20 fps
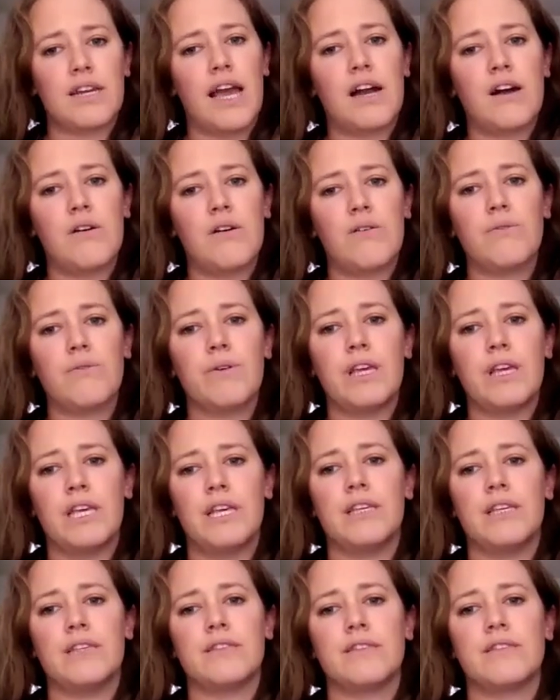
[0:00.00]
now
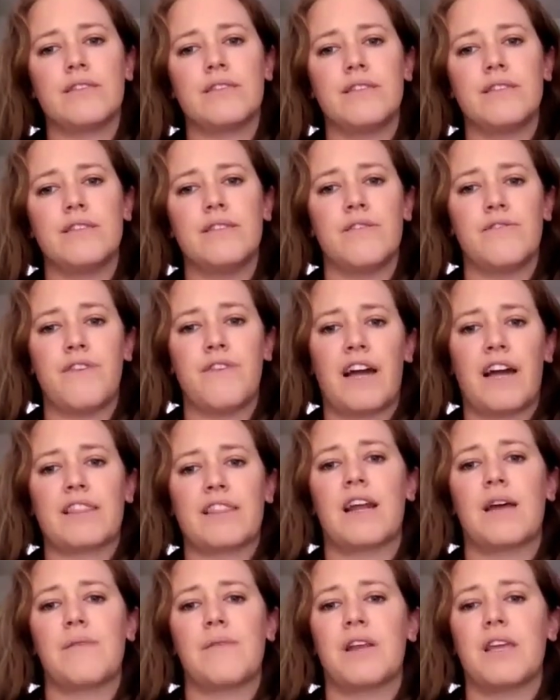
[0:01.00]
is the fact
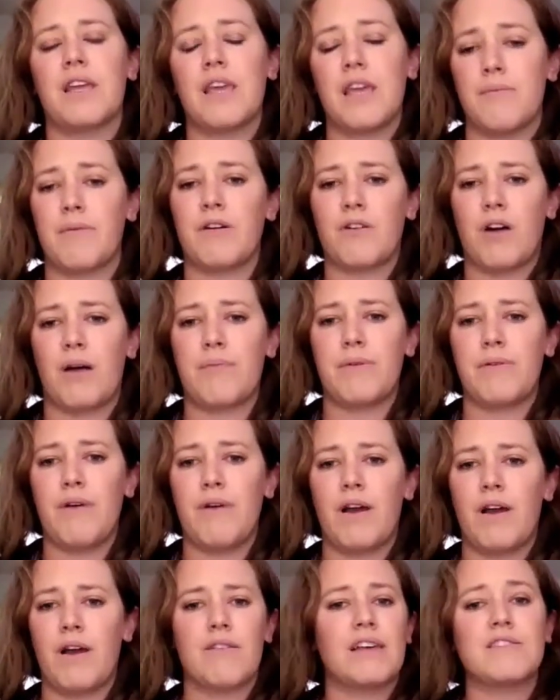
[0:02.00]
that I'm an email
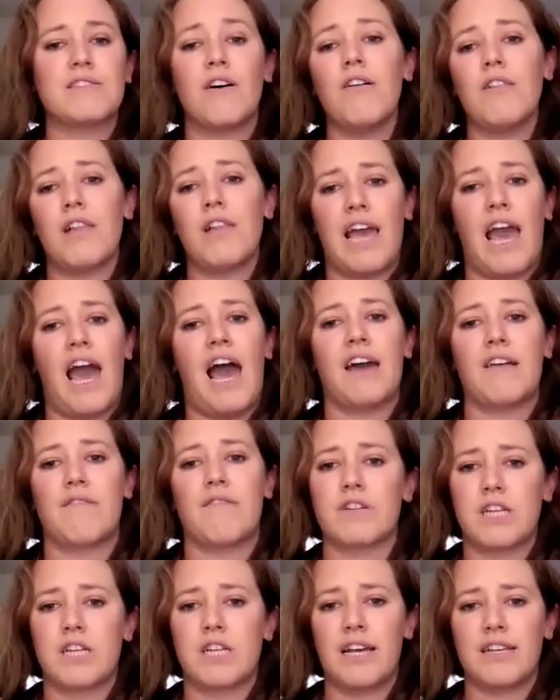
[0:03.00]
copywriter. That's all I
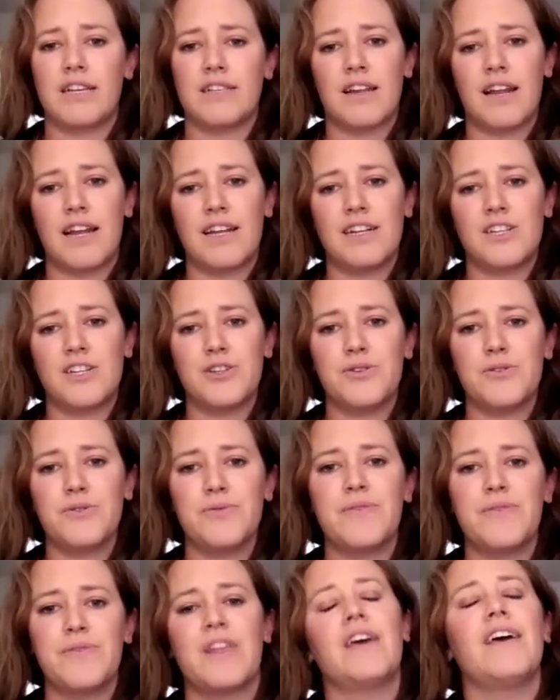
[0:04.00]
advertise that I do.
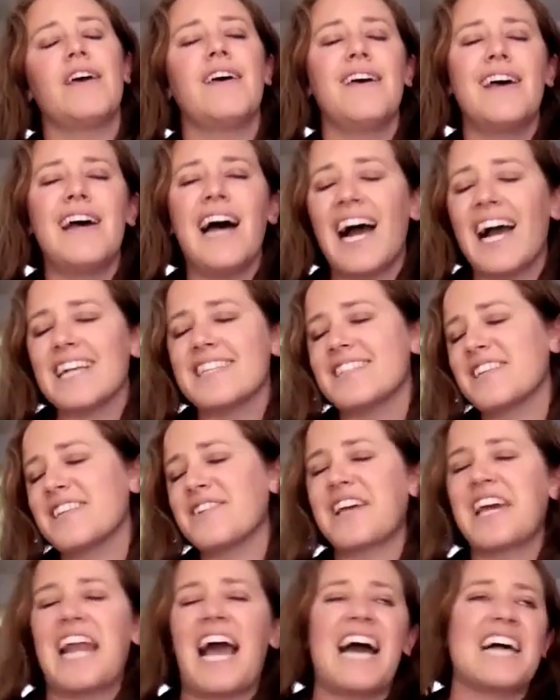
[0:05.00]
I
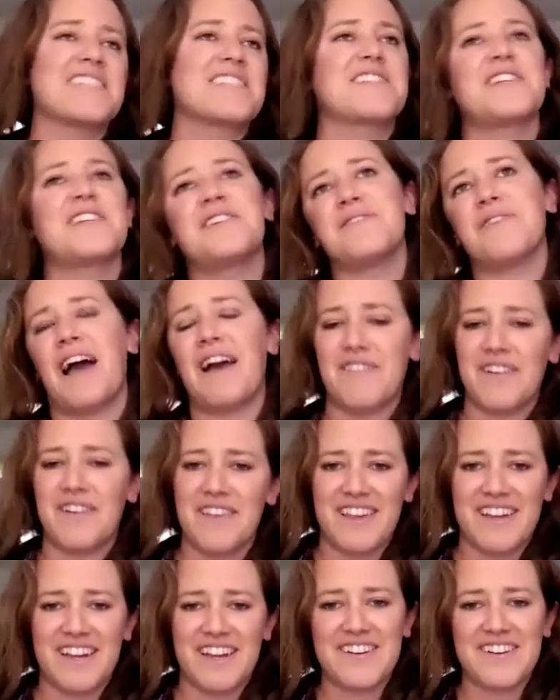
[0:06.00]
still get asked to do
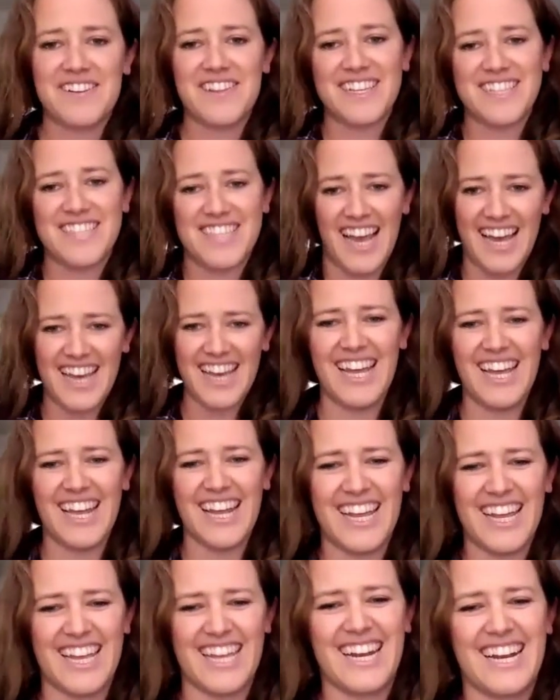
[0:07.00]
everything under the sun.
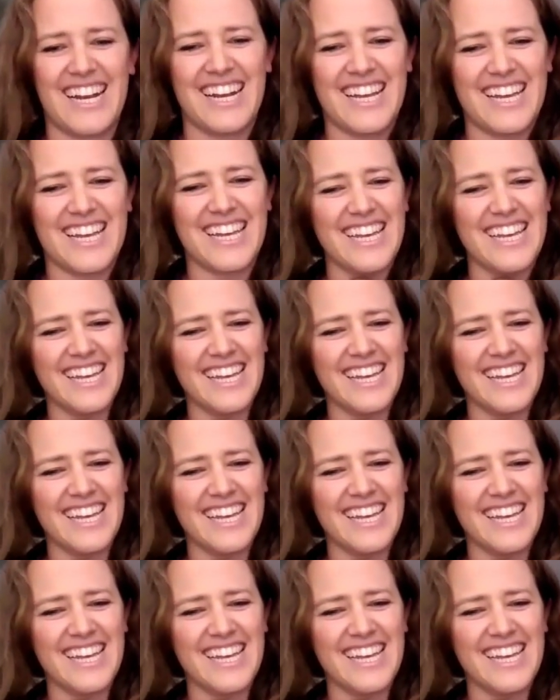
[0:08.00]
Yeah,